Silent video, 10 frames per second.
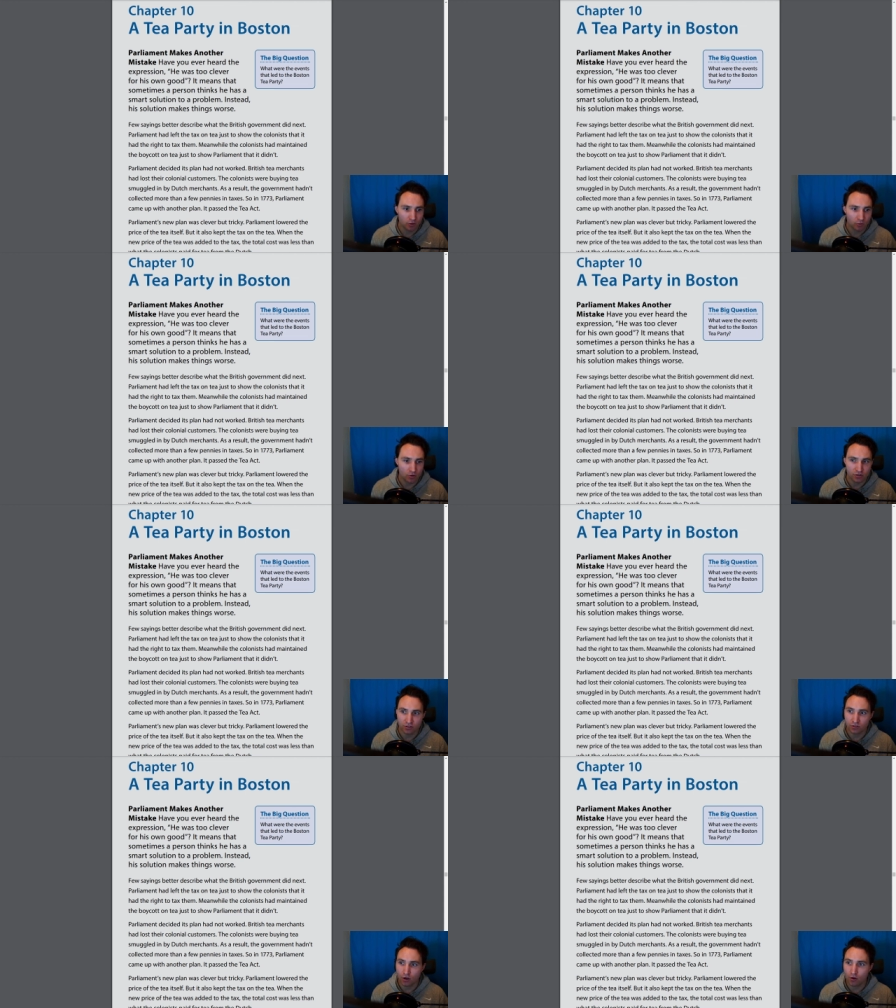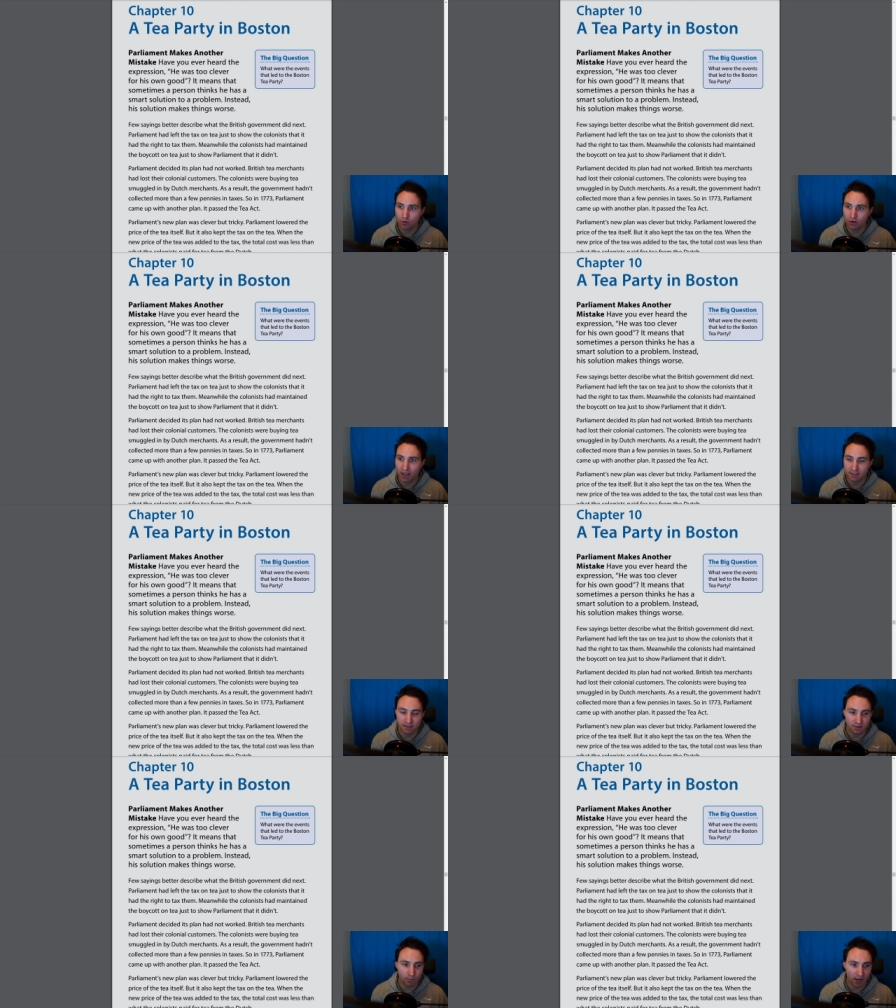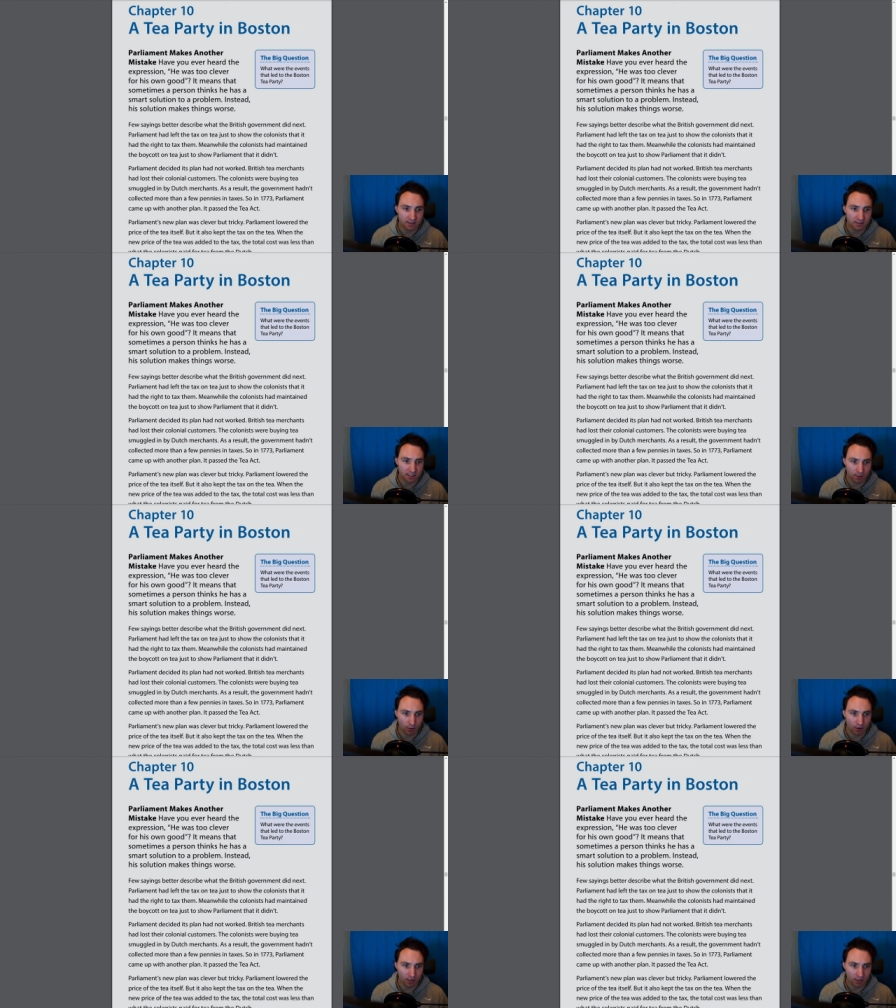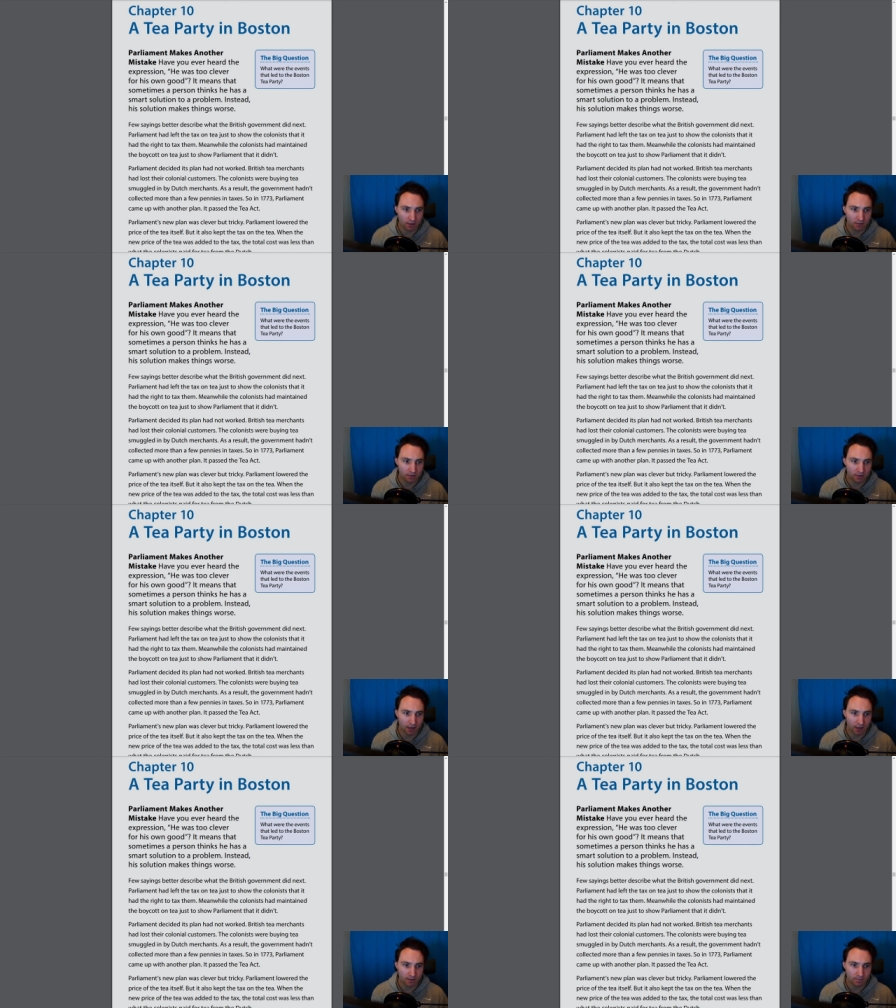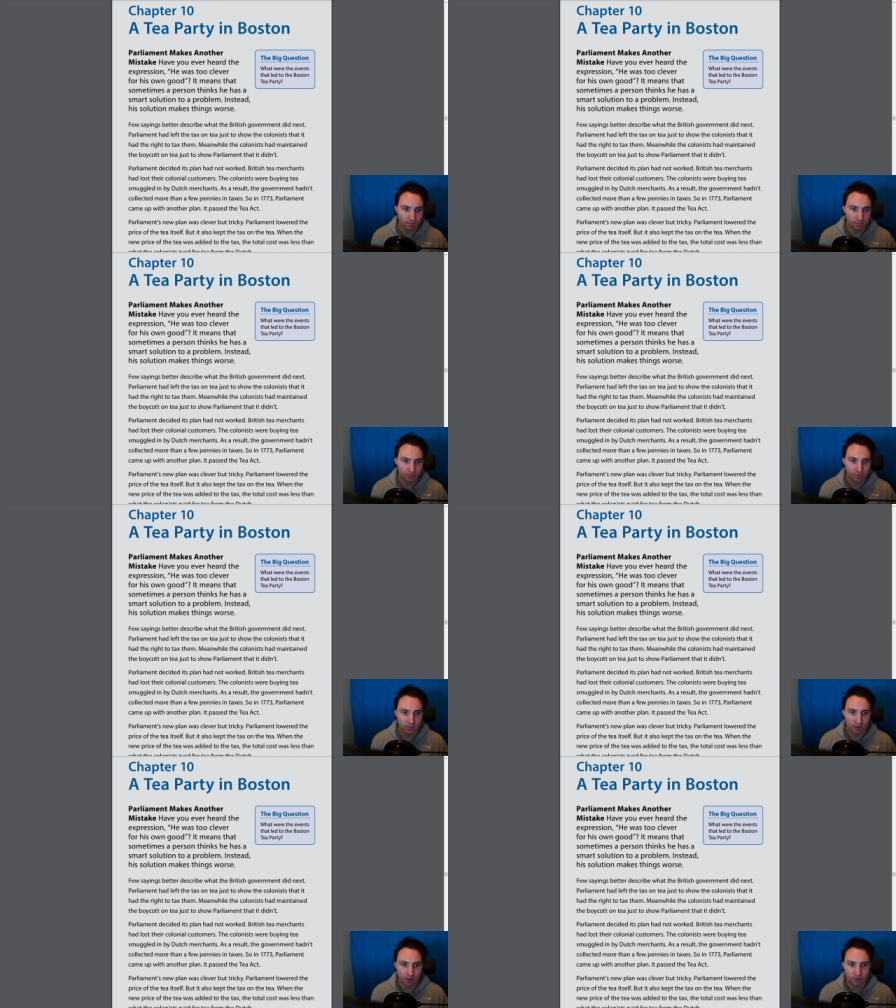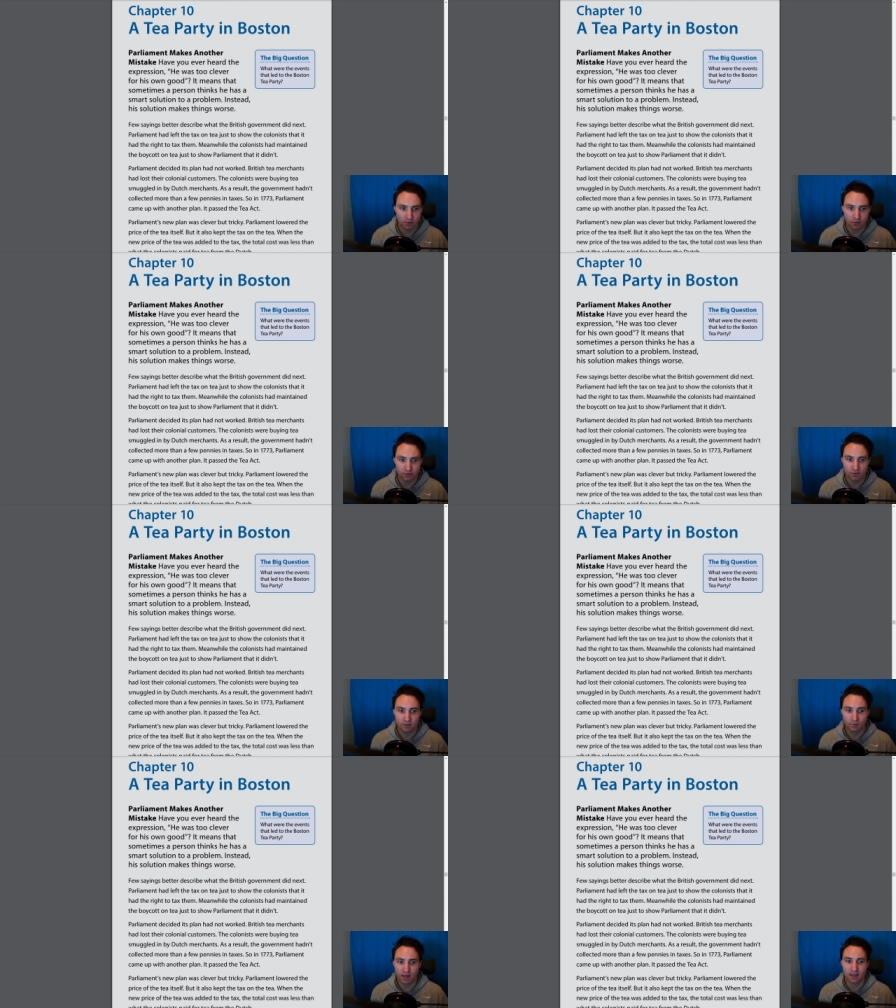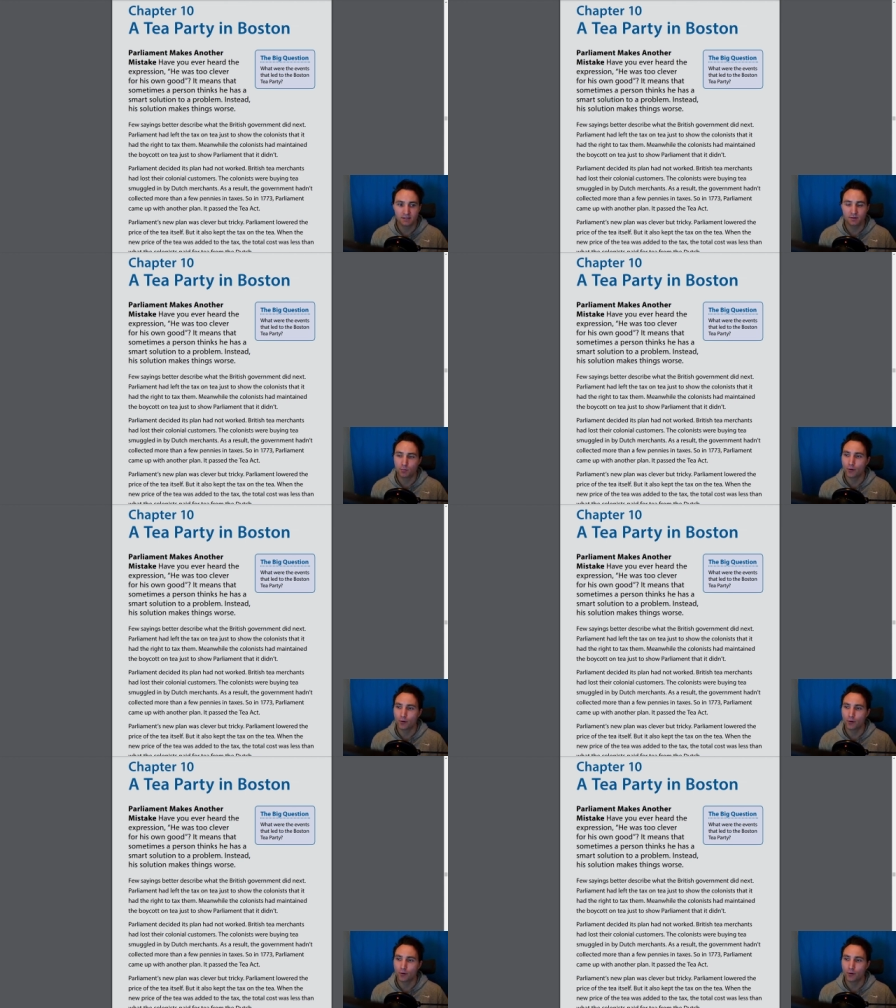which is known as the Boston Tea Party. Okay, so those are some hints and